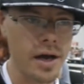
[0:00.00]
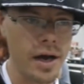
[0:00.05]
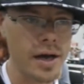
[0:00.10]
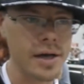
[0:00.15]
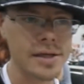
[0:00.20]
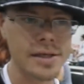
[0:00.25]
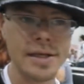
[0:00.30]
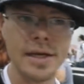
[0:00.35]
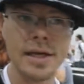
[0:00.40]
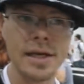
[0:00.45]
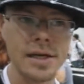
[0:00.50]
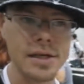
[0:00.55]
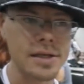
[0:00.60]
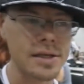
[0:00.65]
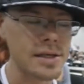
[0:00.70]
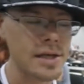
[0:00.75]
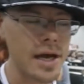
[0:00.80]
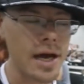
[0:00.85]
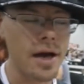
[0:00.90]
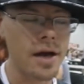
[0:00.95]
as it is
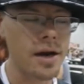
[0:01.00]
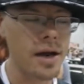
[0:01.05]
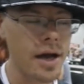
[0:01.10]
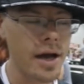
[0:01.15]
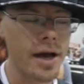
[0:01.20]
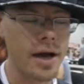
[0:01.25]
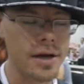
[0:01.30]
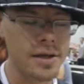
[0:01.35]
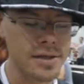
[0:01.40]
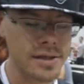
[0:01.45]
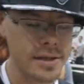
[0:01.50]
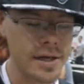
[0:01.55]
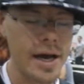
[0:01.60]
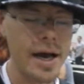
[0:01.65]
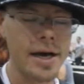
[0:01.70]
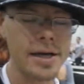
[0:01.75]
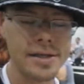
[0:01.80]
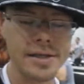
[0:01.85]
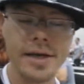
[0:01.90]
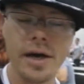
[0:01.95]
and
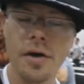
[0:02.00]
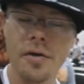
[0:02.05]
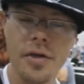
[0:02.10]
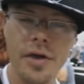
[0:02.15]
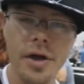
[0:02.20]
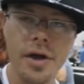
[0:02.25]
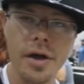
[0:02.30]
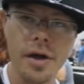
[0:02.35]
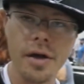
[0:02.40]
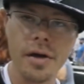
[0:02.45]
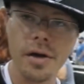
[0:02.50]
as how they